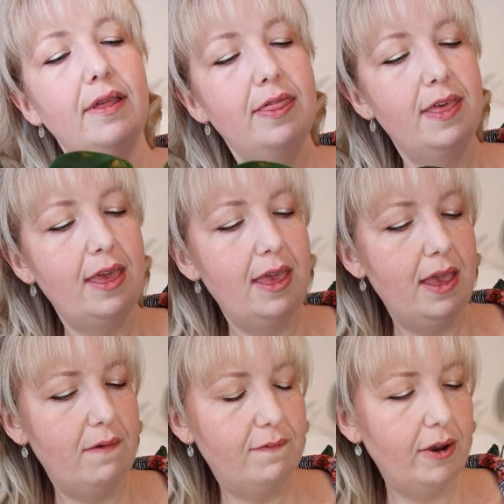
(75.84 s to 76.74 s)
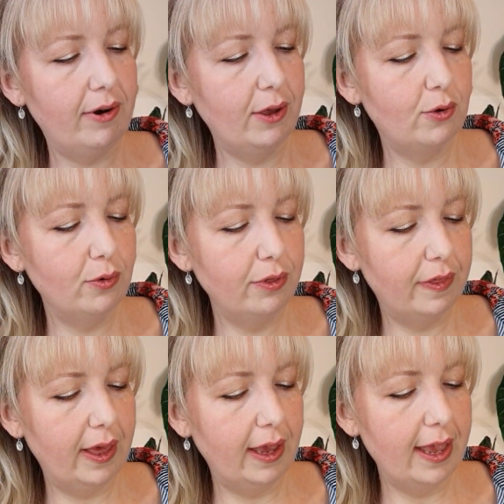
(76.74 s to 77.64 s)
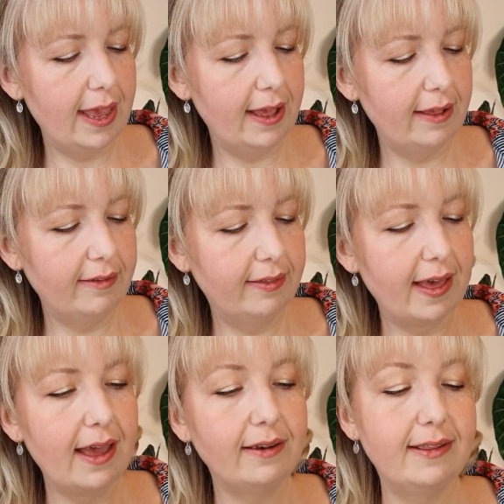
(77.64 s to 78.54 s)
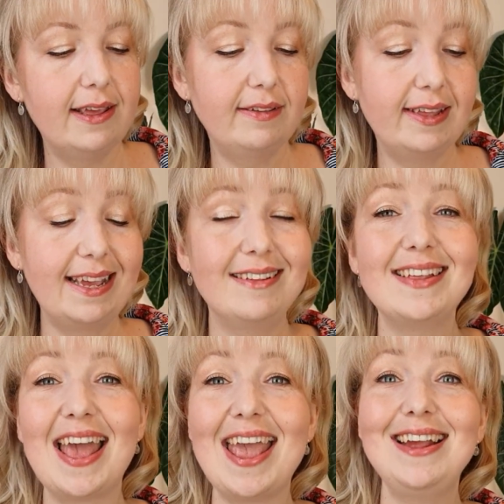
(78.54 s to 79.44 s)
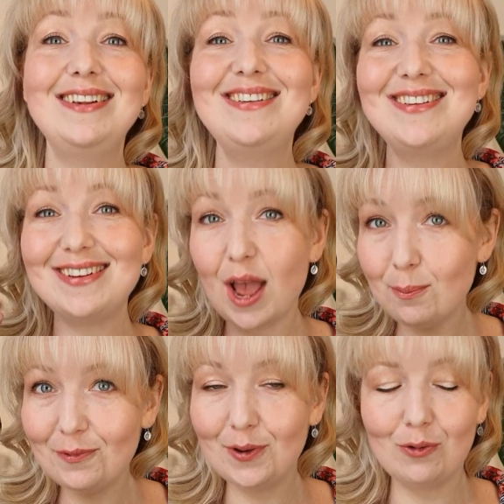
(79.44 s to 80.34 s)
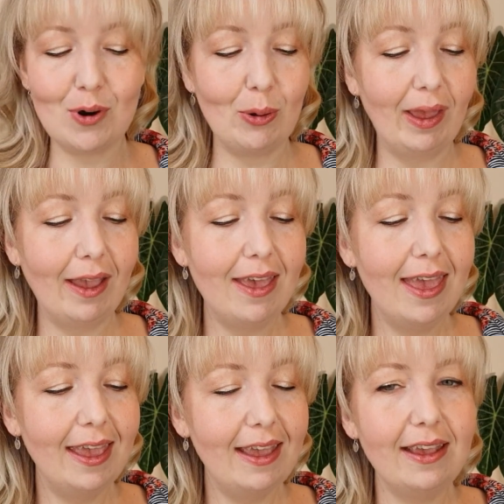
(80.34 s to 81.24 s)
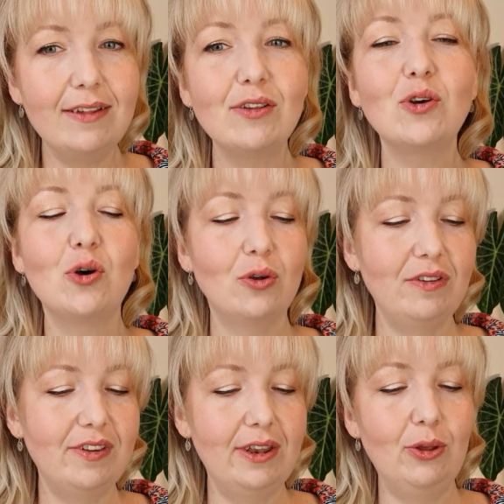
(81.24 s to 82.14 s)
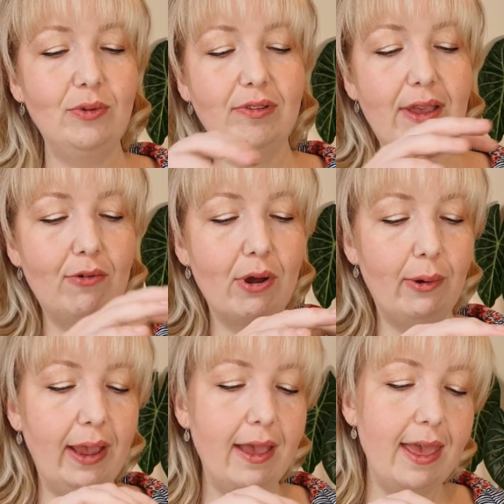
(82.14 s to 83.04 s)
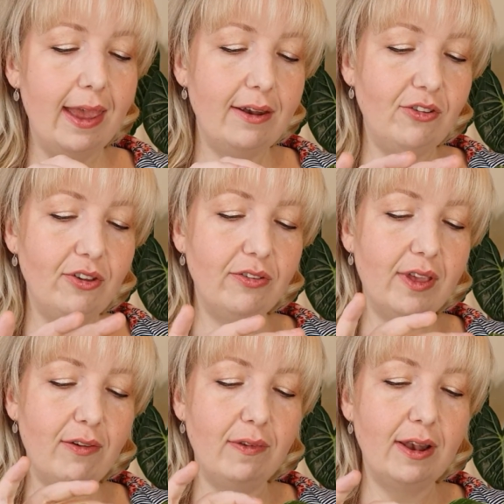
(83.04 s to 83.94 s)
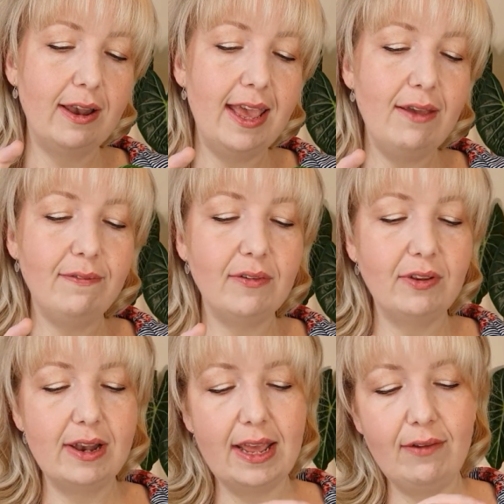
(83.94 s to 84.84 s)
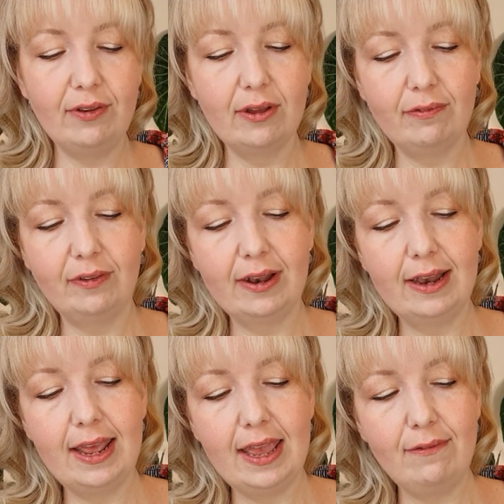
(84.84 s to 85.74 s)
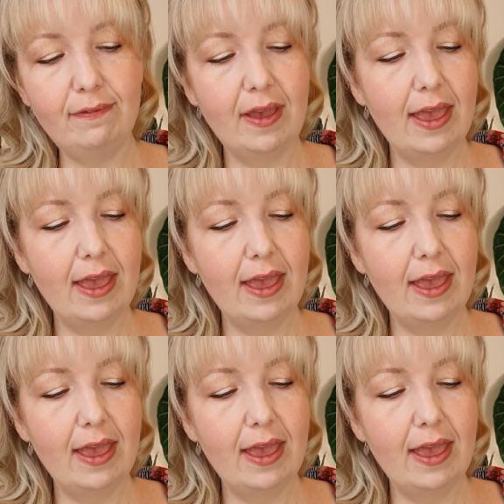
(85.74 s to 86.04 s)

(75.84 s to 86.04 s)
the very cool thing is that this is a champ for growing. It is continuously growing. It's just given leaf after leaf after leaf.